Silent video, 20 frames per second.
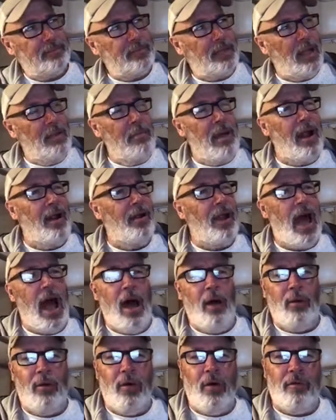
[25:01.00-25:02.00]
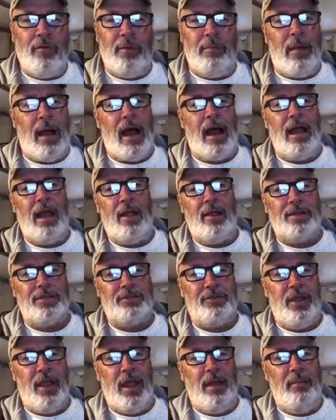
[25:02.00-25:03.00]
about an hour over in my
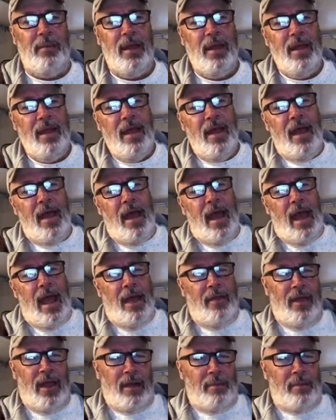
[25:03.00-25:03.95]
Airstream, and then